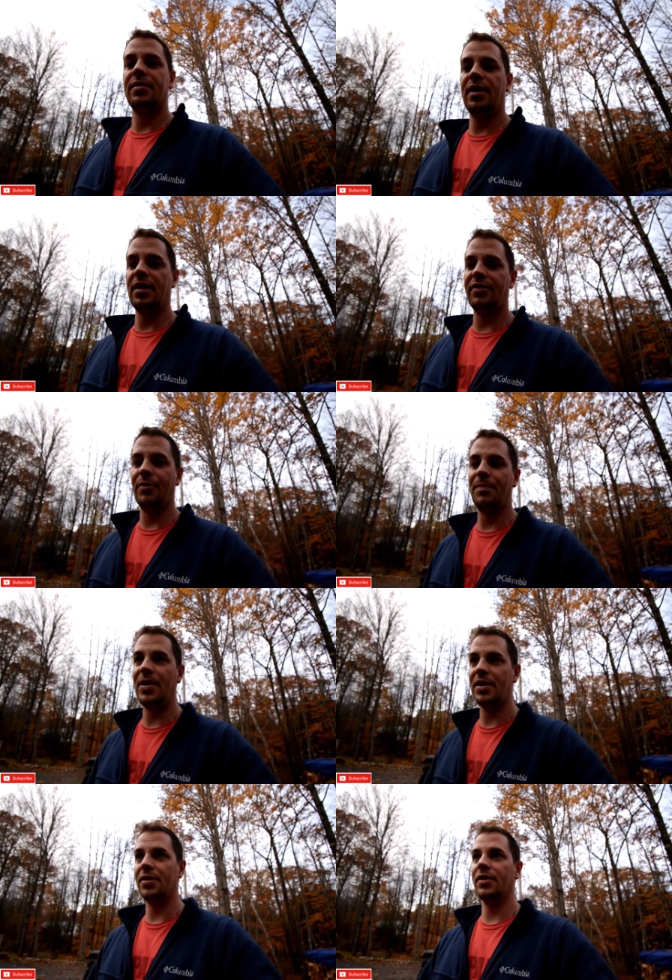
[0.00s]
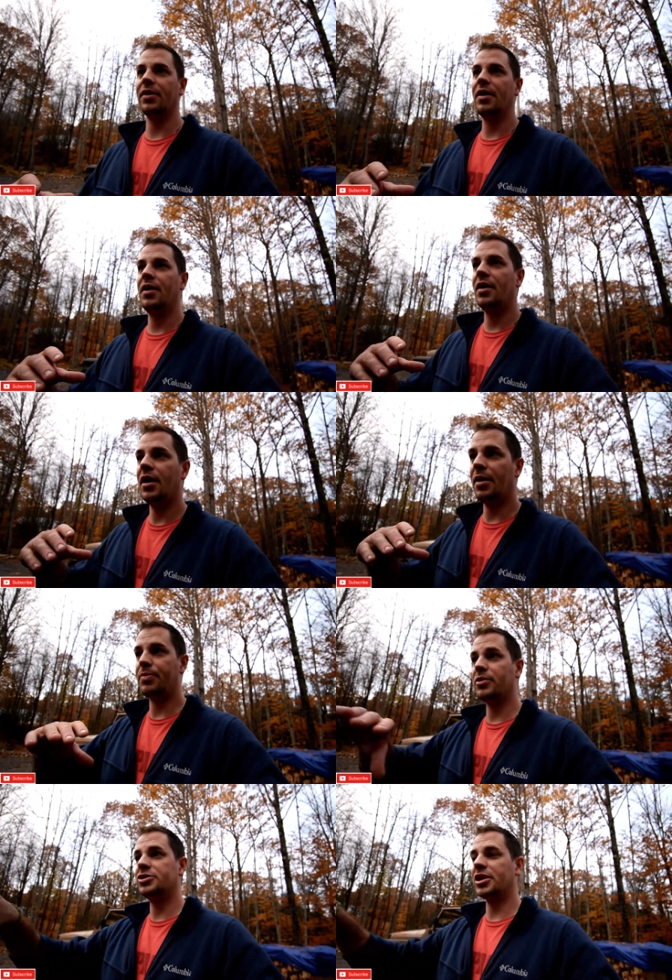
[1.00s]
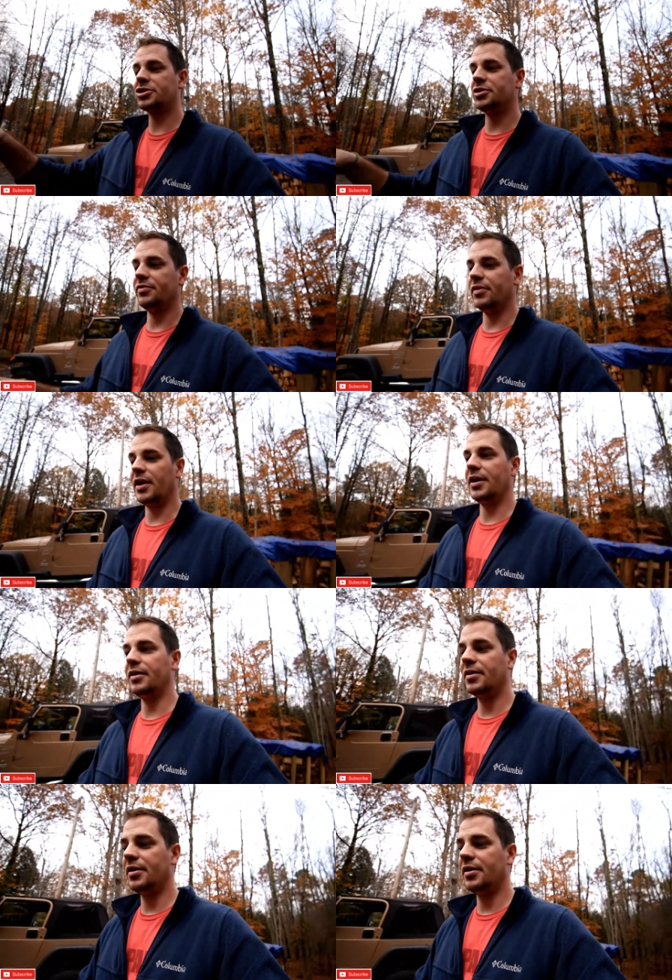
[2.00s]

and I'll have a better uh, projection of light